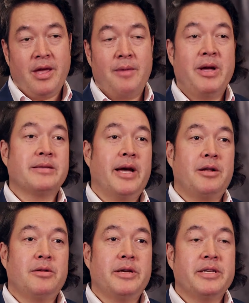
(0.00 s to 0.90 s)
and my
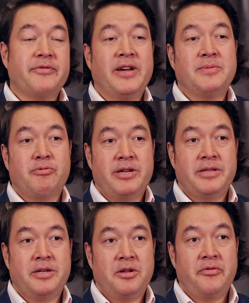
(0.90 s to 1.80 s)
title is Vice
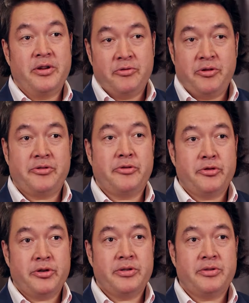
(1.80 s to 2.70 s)
President of Industry
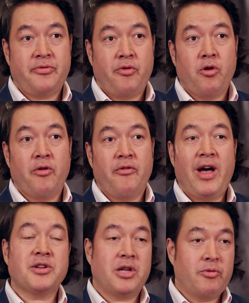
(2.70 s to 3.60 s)
Solutions for
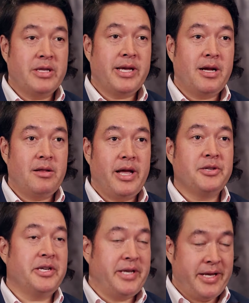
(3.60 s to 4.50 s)
Fashion and Retail at GT